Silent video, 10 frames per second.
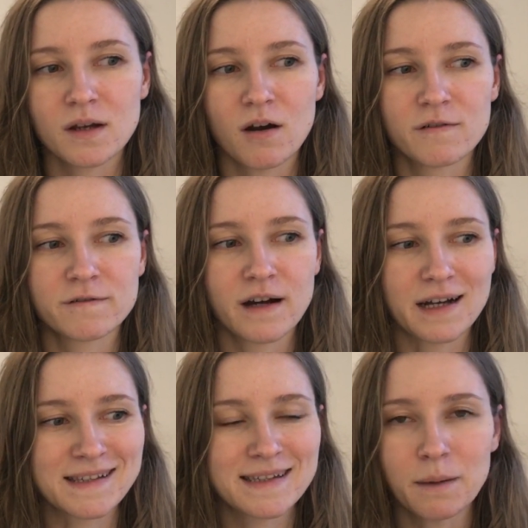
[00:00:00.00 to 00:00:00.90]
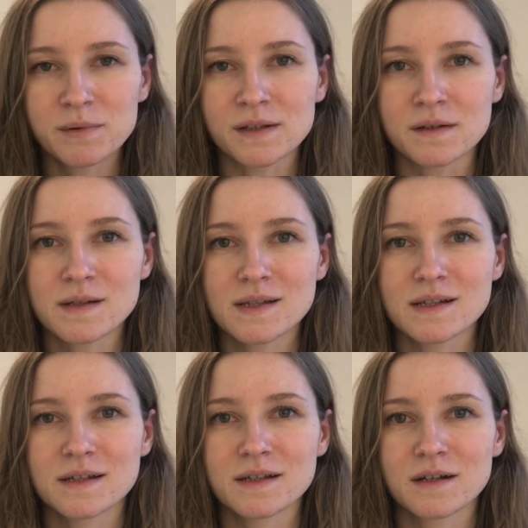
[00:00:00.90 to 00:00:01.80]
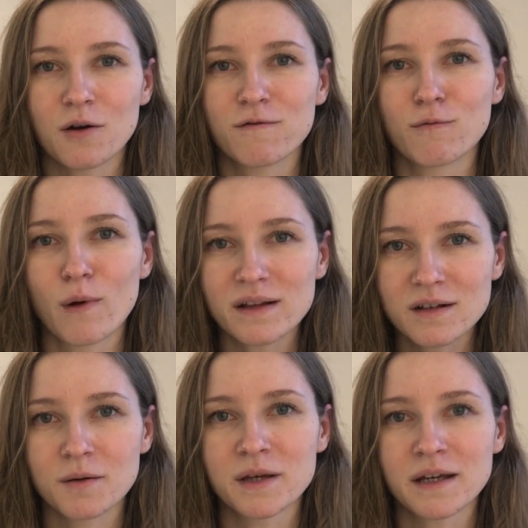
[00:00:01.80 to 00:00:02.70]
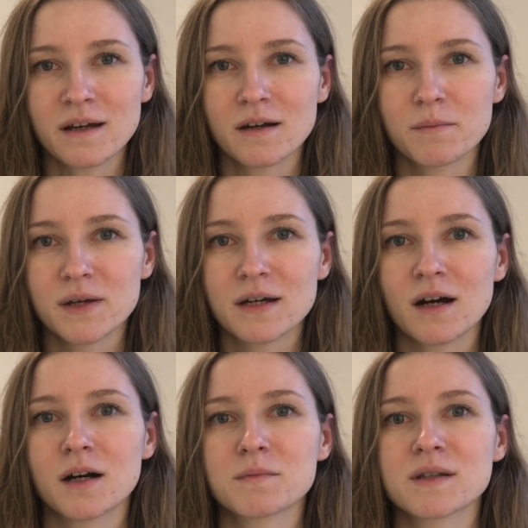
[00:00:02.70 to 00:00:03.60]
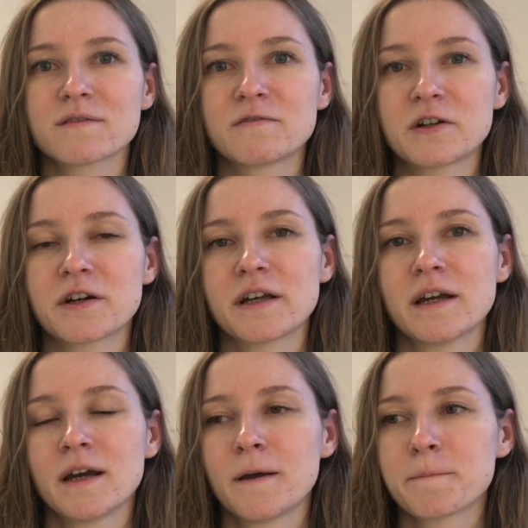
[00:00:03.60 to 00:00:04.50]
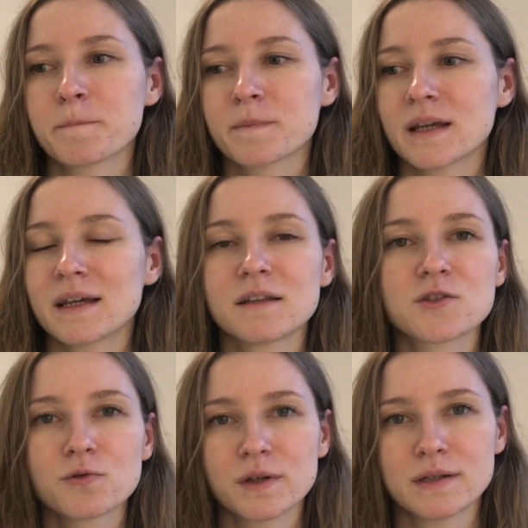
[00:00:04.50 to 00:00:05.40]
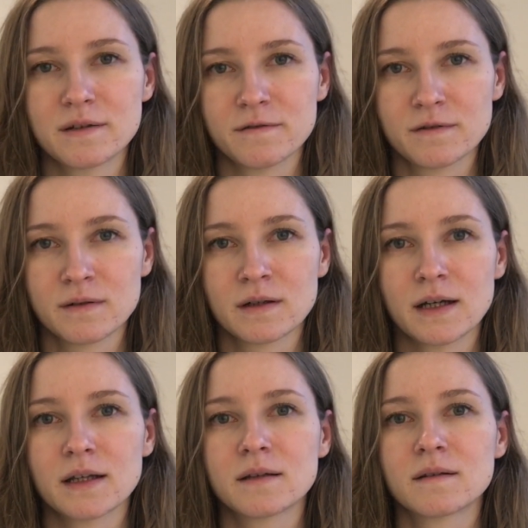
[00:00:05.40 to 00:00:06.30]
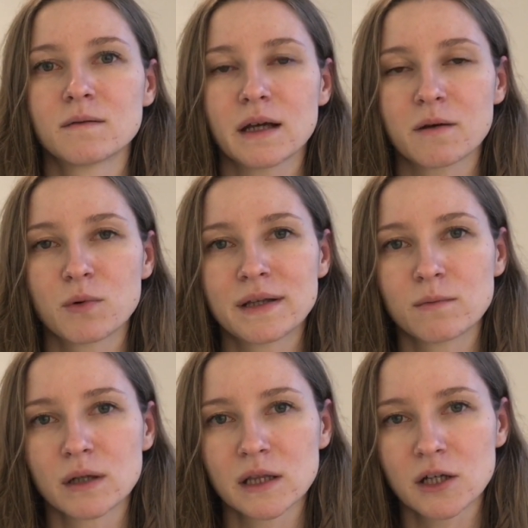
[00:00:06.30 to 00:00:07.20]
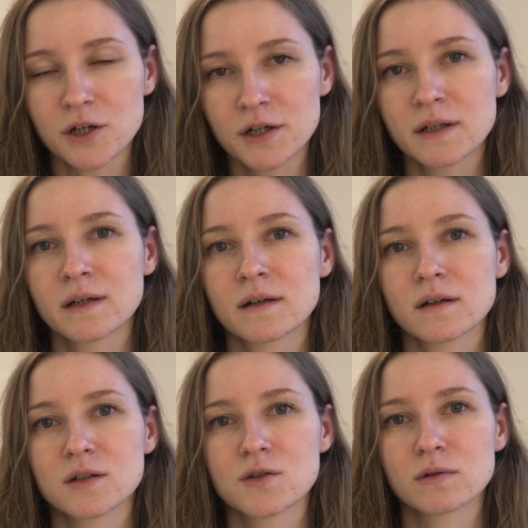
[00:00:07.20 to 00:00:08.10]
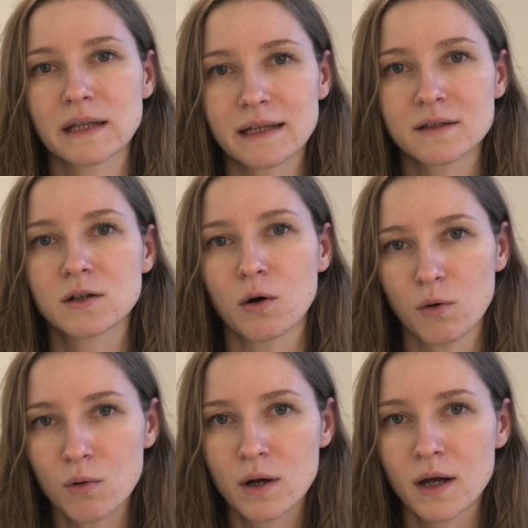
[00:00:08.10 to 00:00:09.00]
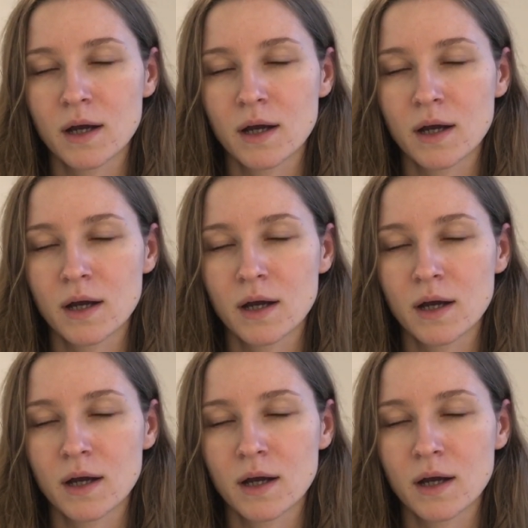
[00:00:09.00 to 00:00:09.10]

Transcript: of acceptance of welcoming becomes very intuitive it like we we learn to let go